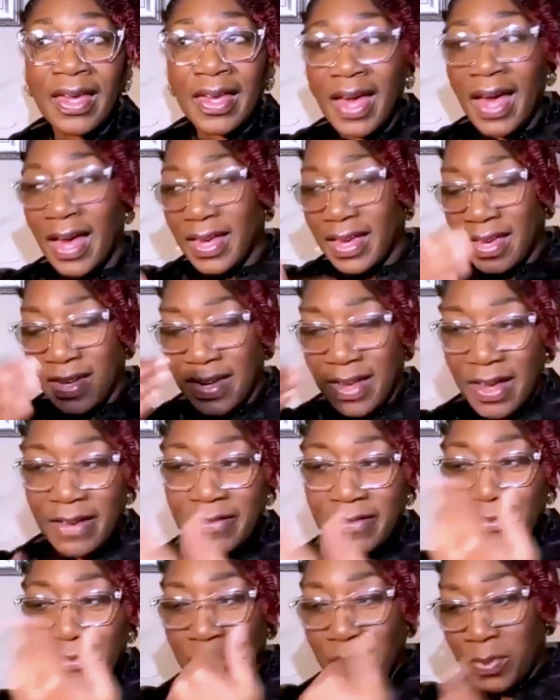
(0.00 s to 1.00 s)
I can
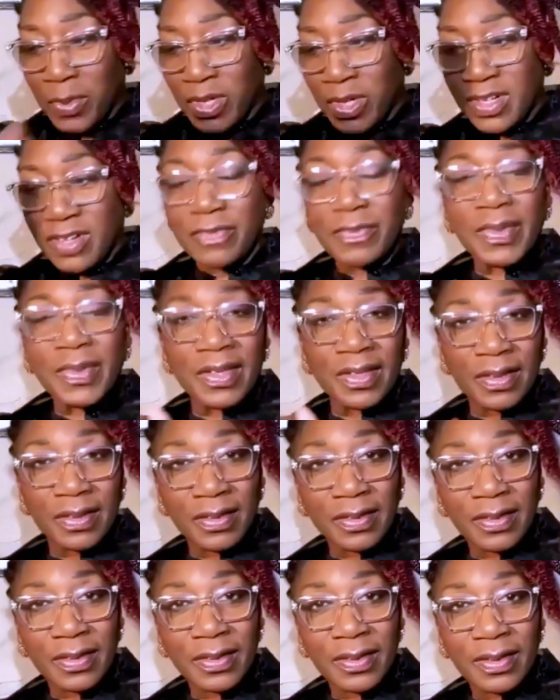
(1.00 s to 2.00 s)
have so much of
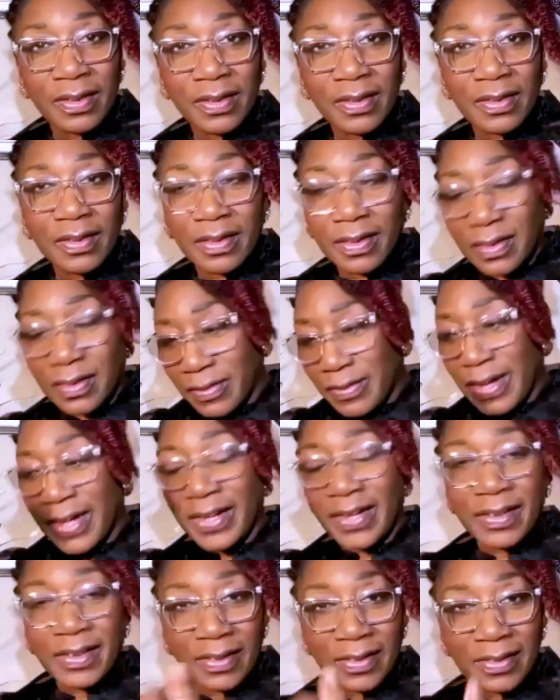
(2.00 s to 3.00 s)
me
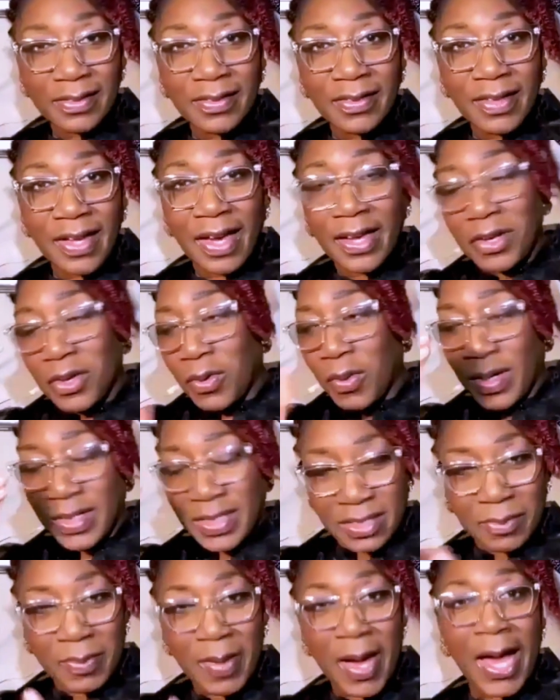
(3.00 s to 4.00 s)
already. I know
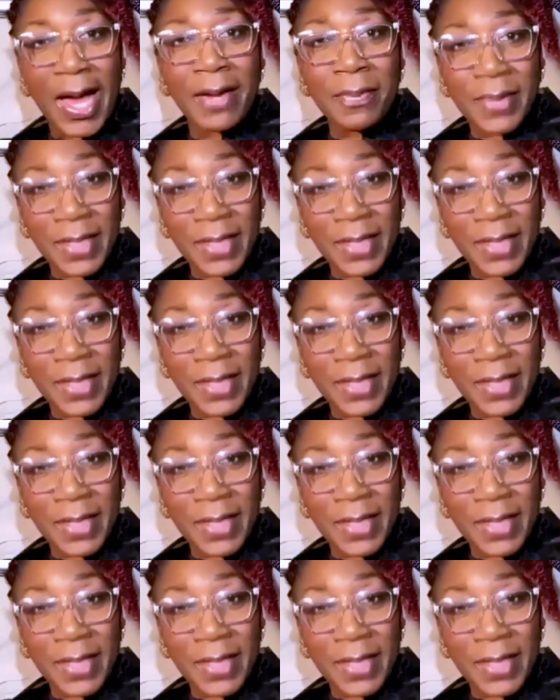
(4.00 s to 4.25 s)
what is